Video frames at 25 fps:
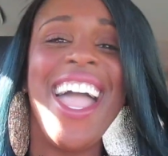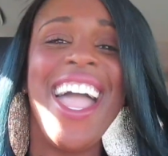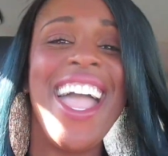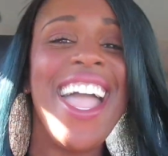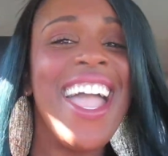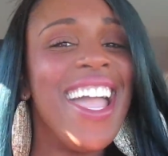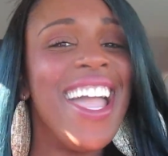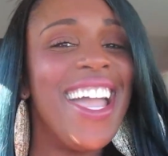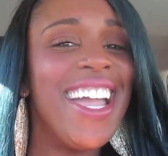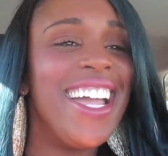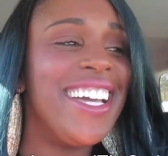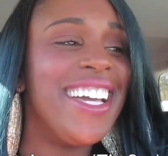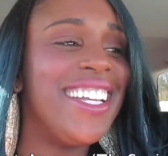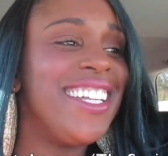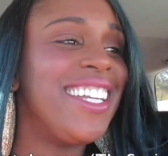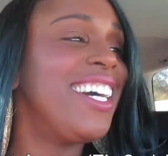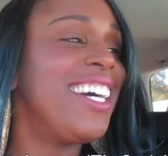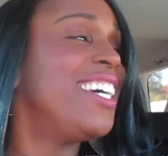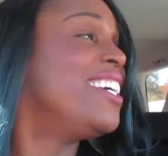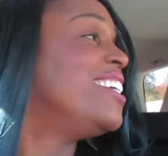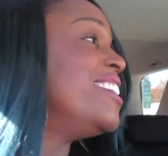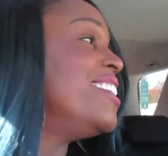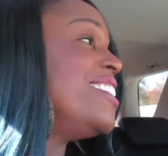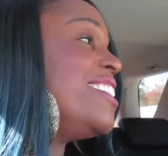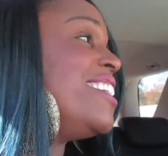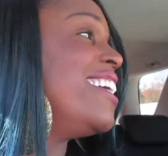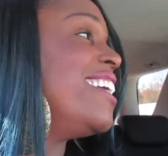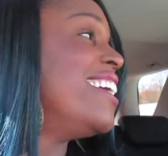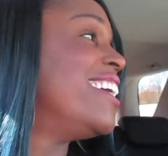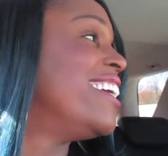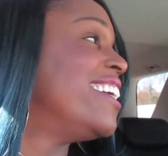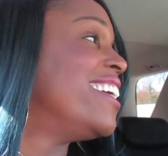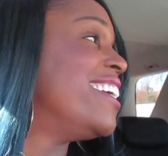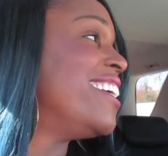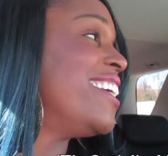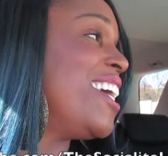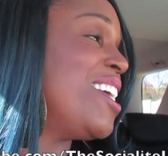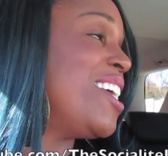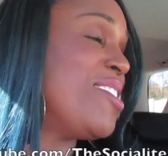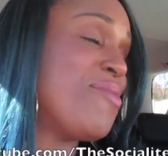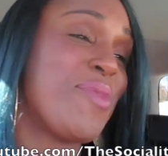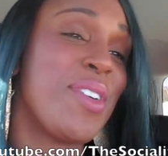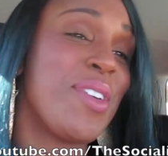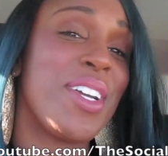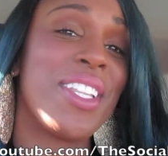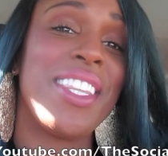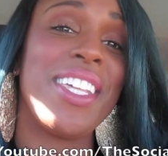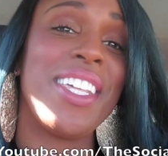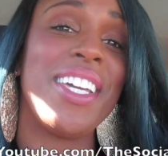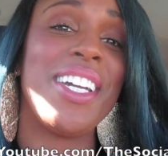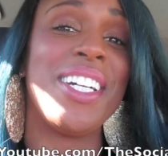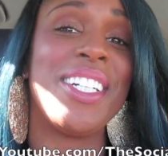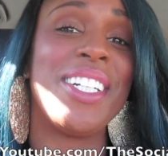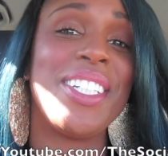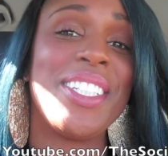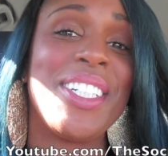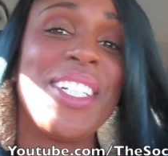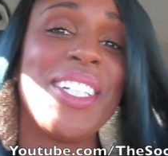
and yeah, I'm with the